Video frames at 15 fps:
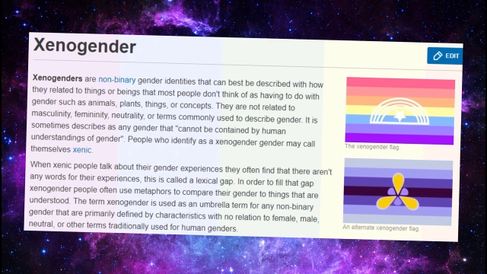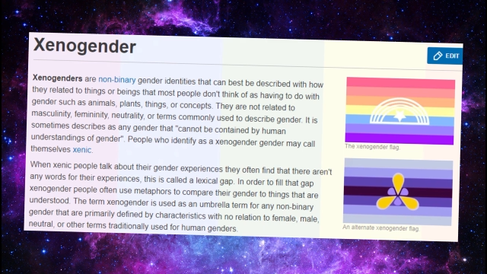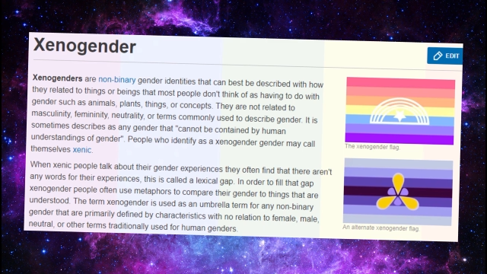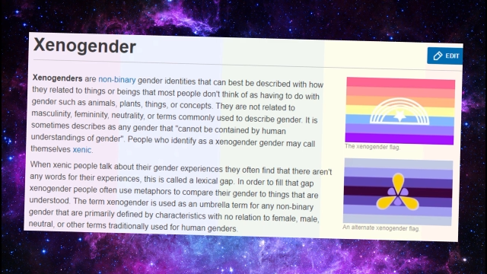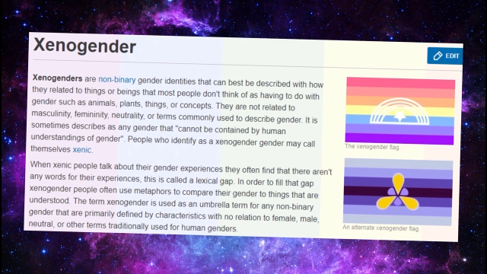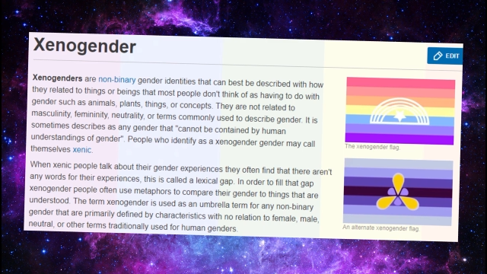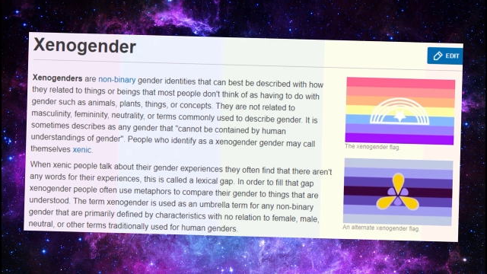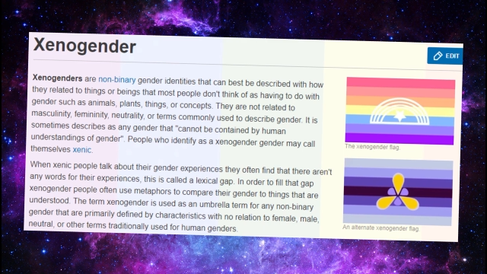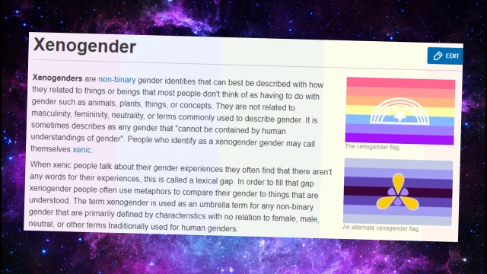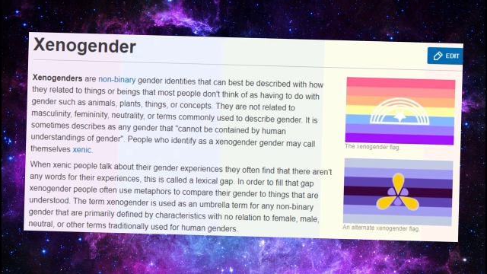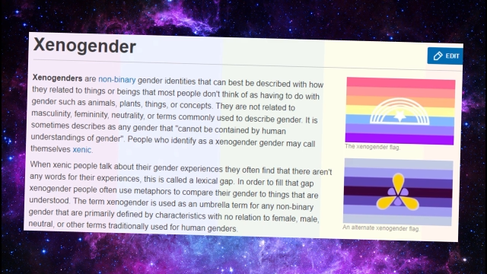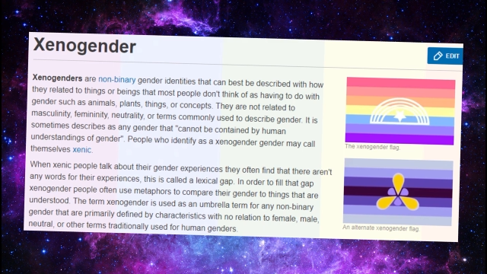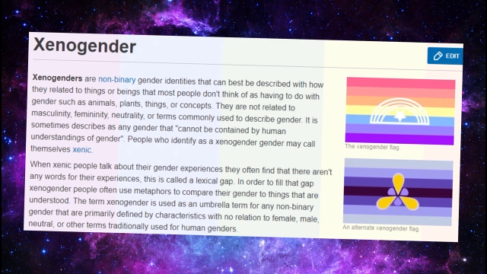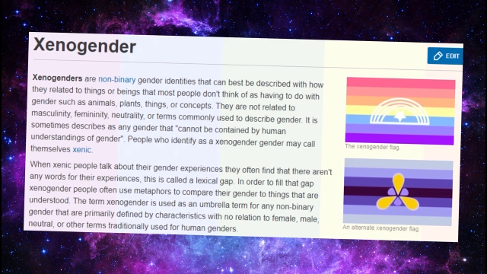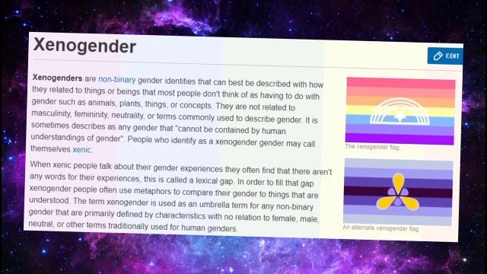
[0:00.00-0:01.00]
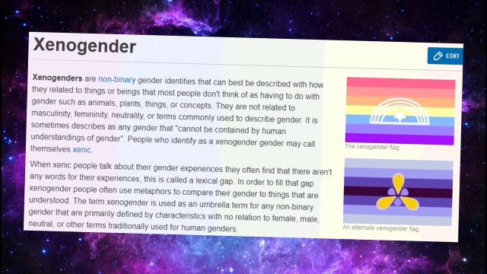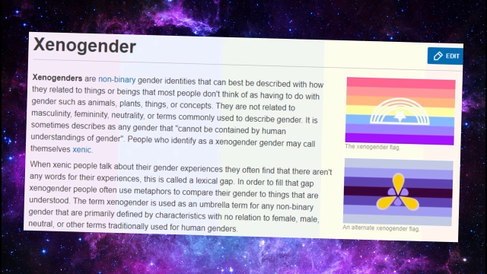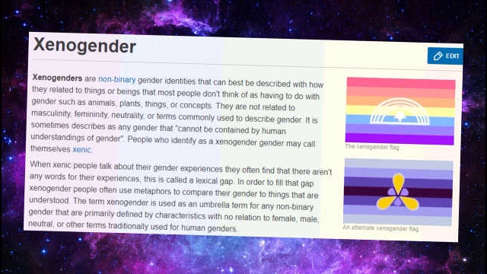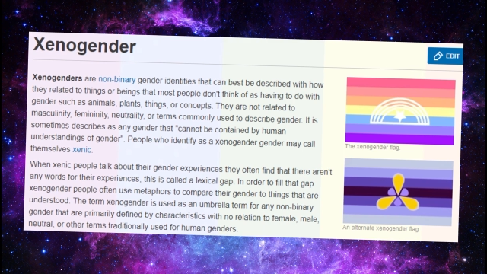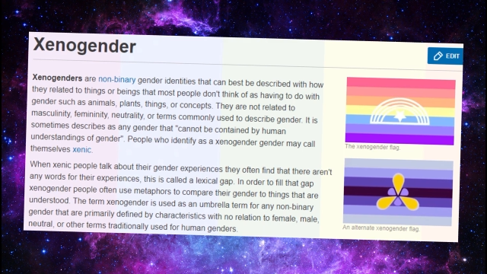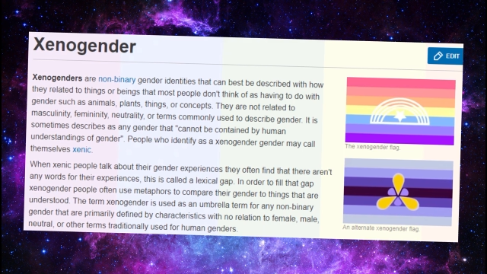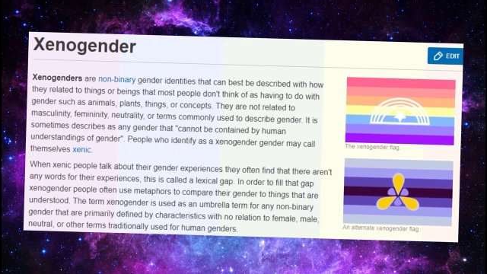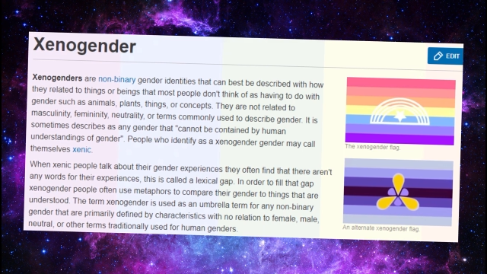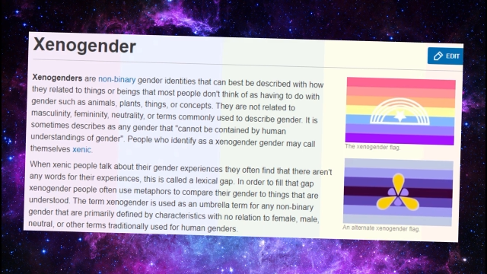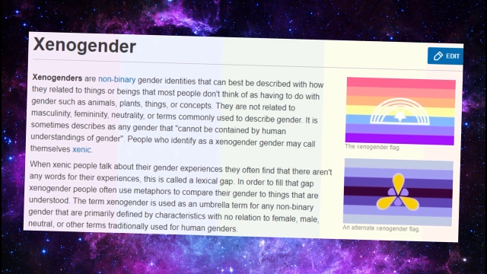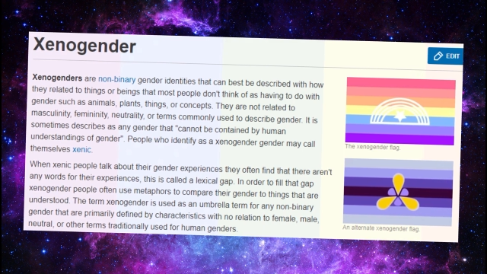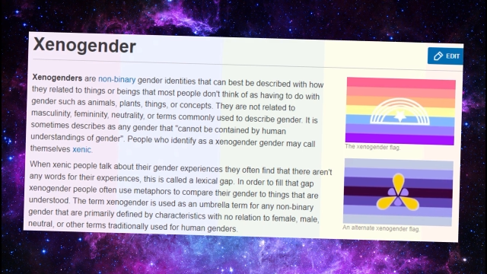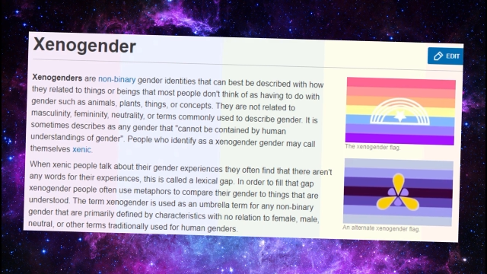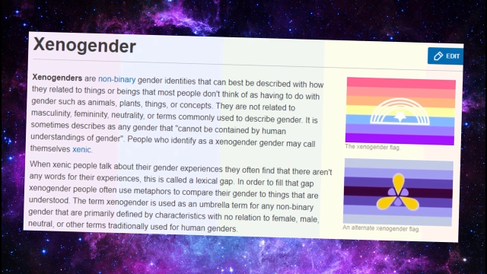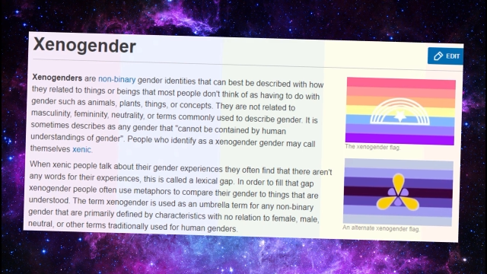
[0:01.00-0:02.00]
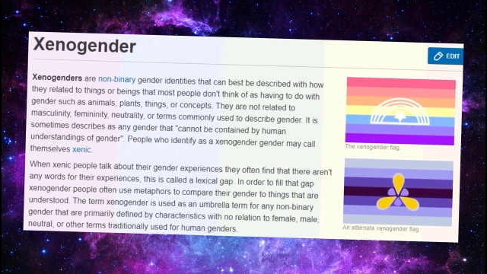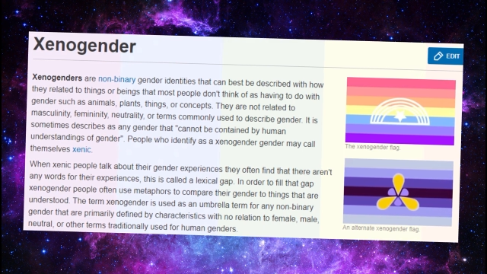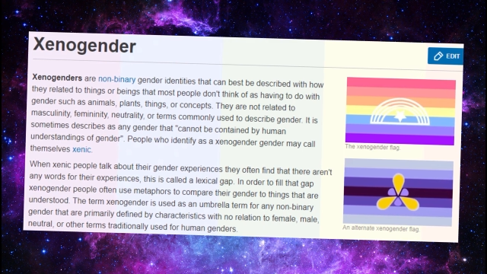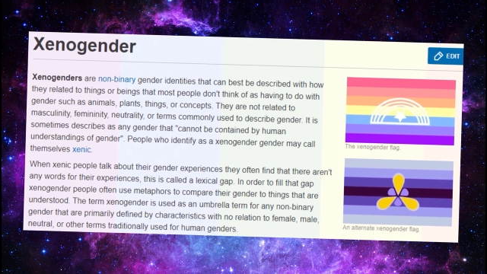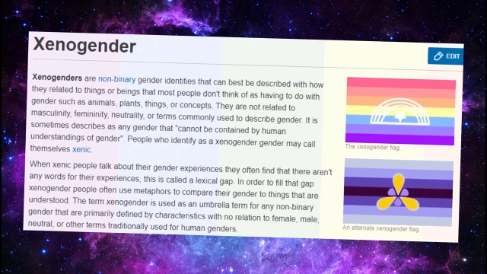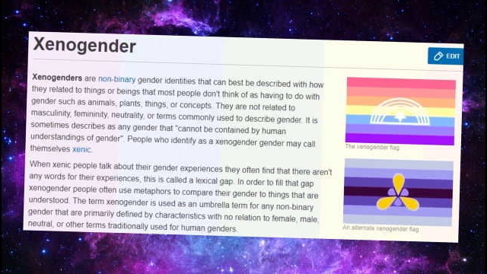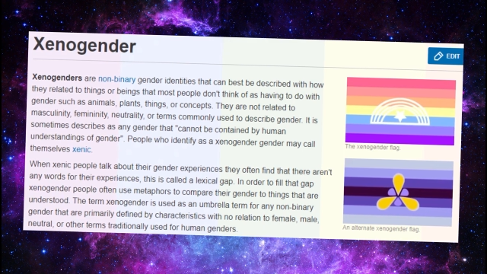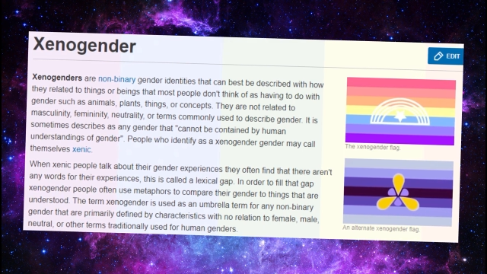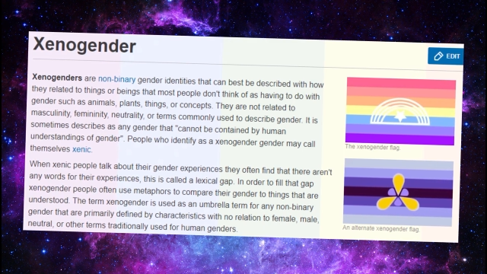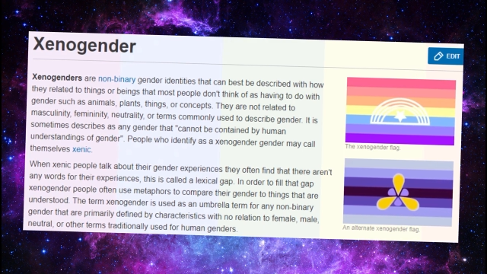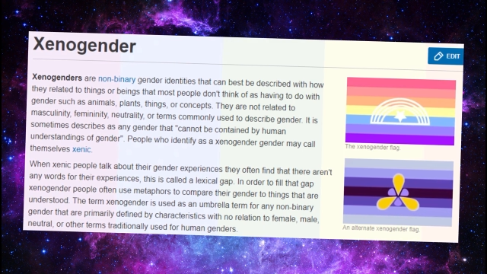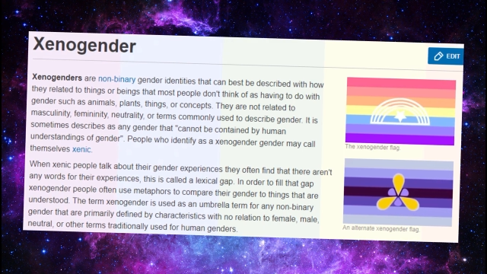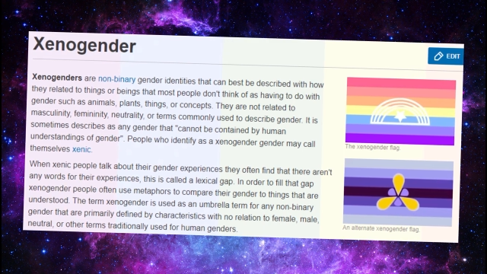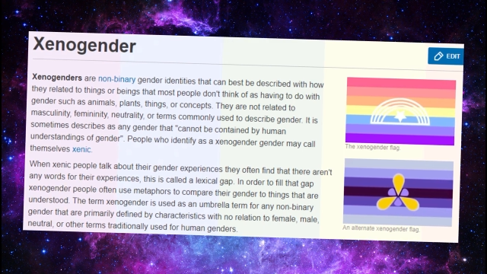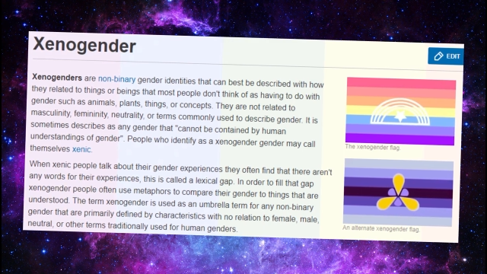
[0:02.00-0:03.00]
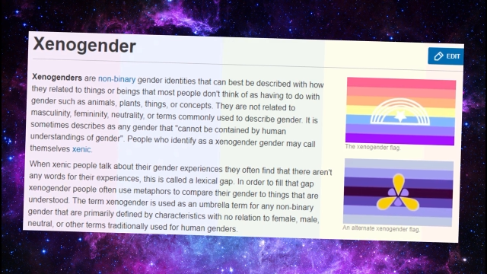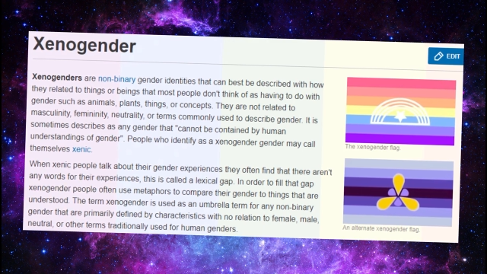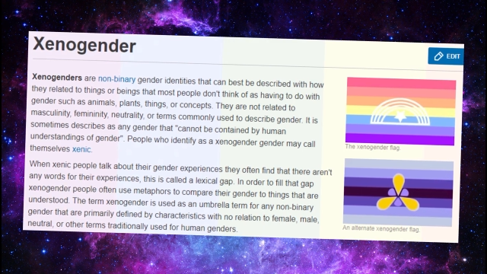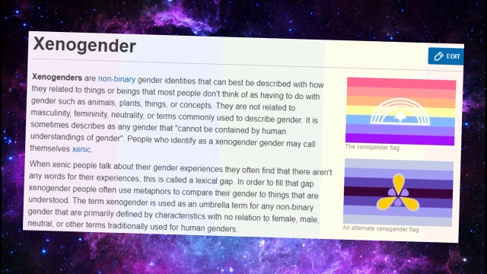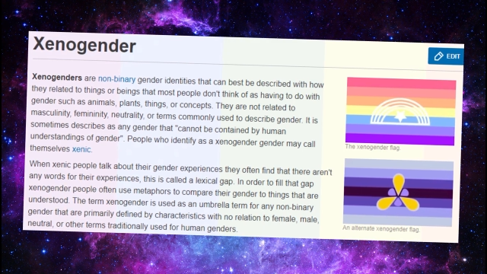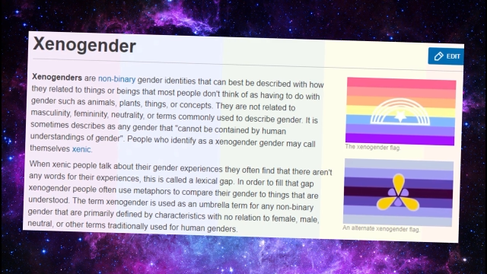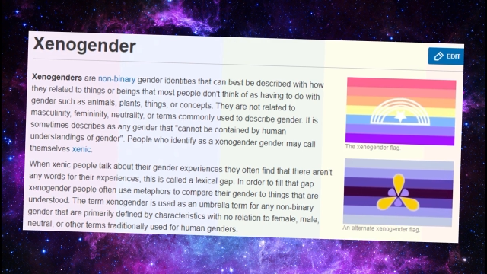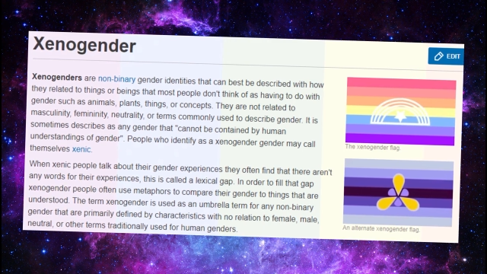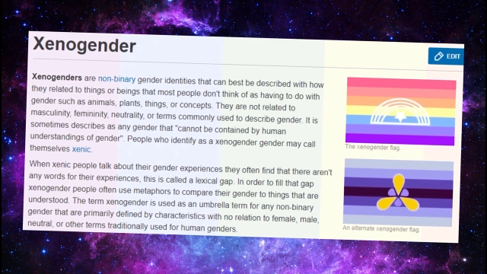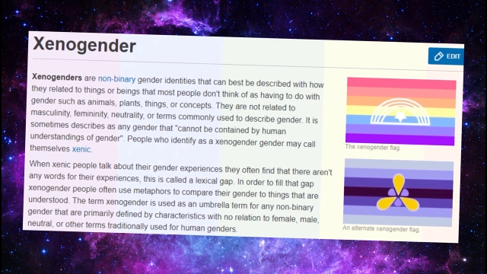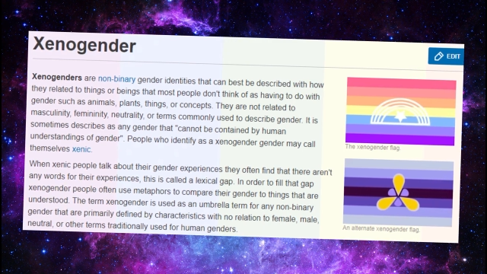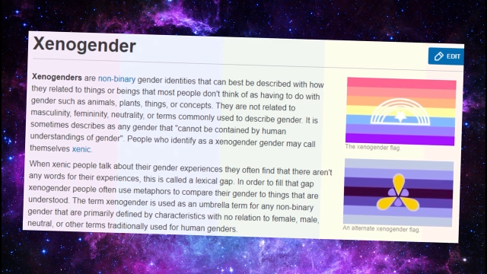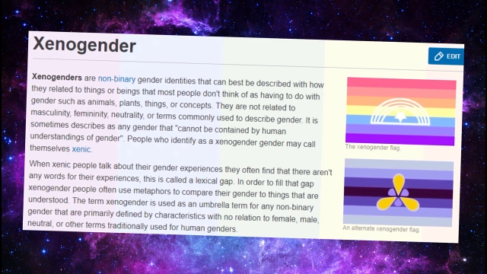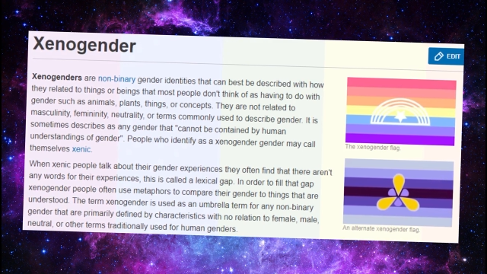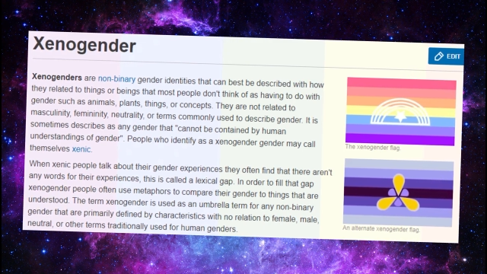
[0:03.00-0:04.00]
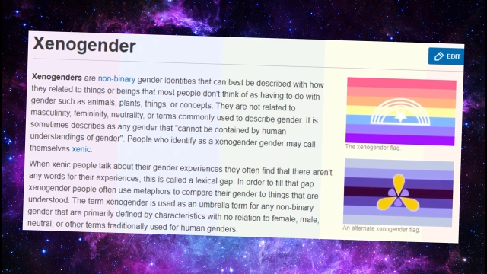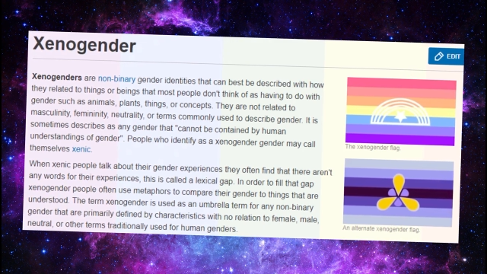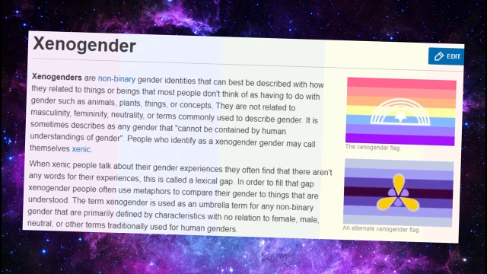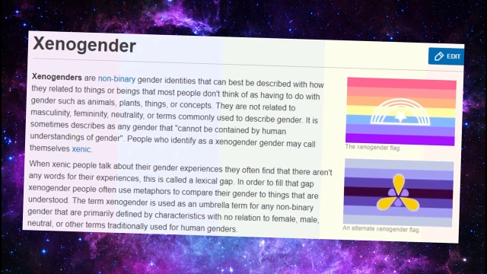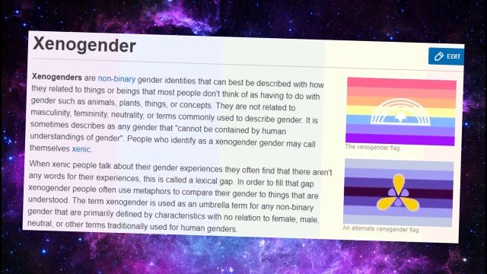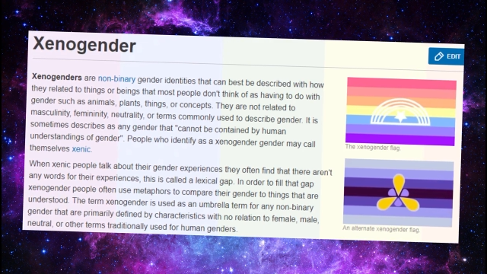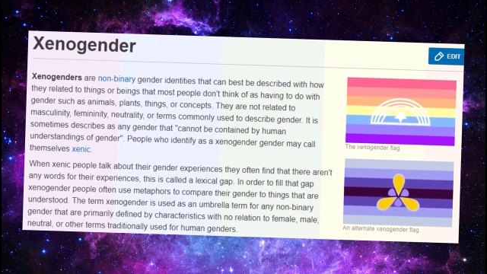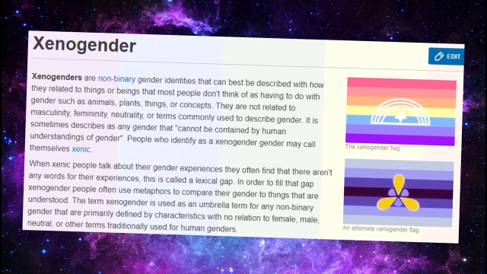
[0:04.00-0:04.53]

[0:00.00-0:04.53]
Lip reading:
[unreadable: no face in view]